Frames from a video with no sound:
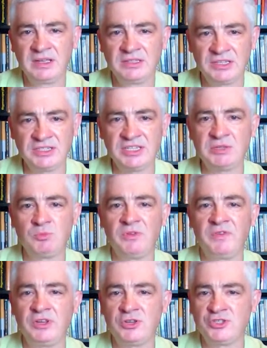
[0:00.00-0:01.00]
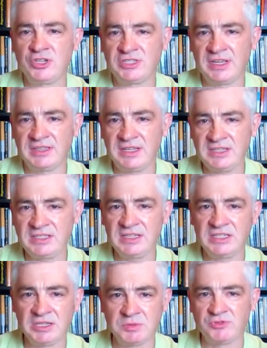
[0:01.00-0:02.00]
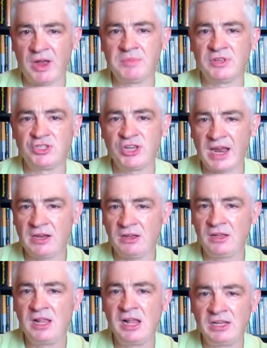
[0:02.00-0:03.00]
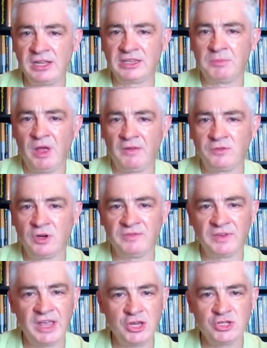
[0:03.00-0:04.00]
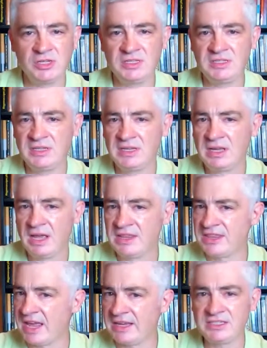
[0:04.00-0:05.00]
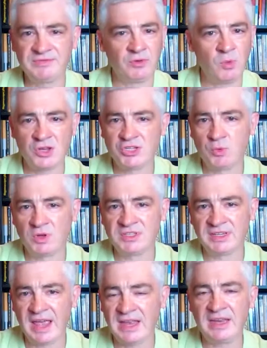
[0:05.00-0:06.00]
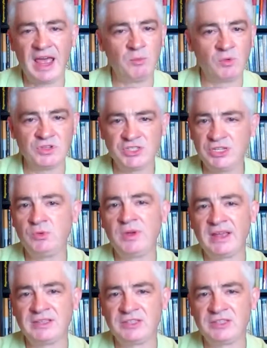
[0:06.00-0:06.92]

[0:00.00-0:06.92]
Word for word: To see some more videos just like this, subscribe to the channel, click the bell for notifications. Thanks for watching once again, and we'll see you again